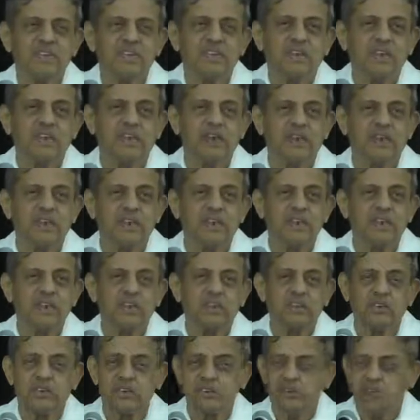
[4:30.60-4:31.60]
The
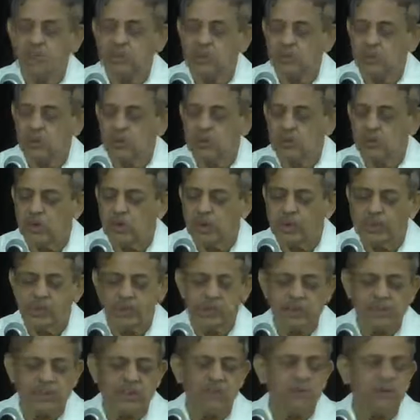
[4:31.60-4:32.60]
qualities, good
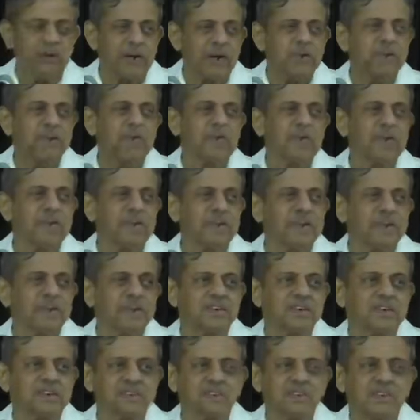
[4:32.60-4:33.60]
qualities and the bad
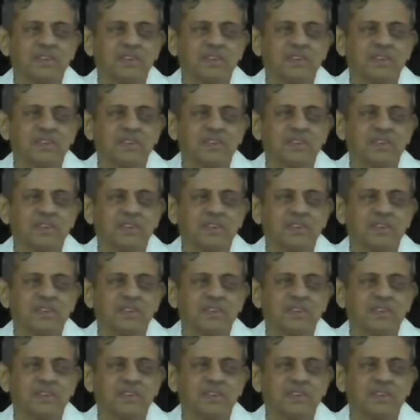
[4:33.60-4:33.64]
qualities.